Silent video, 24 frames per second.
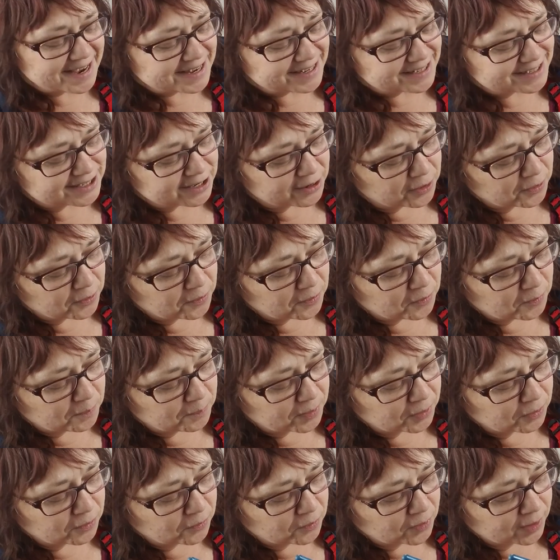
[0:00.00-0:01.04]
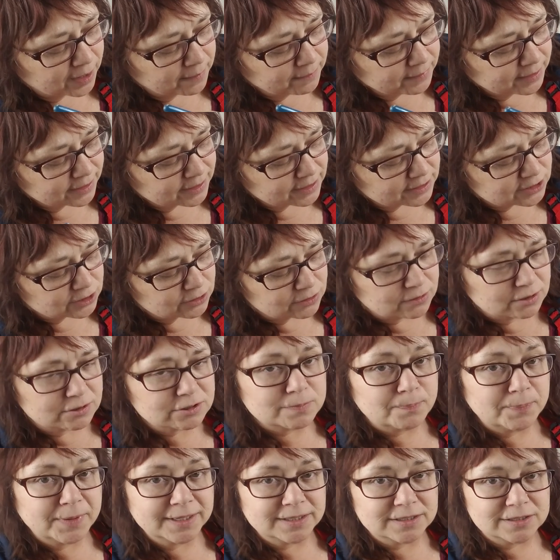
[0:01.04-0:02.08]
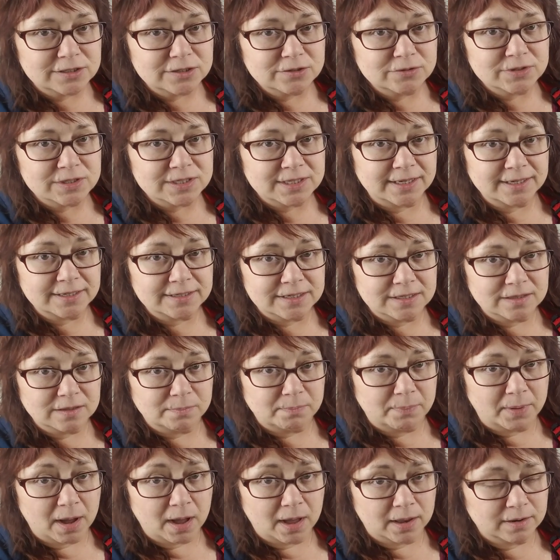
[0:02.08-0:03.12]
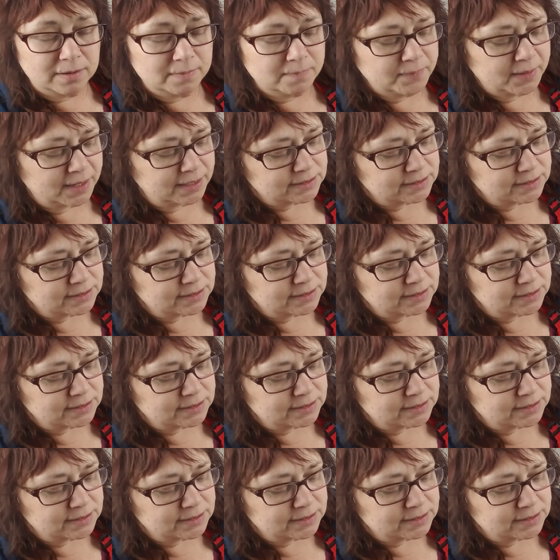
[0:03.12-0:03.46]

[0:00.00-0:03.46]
So, but what I'm going to do, those bits do sink to the bottom.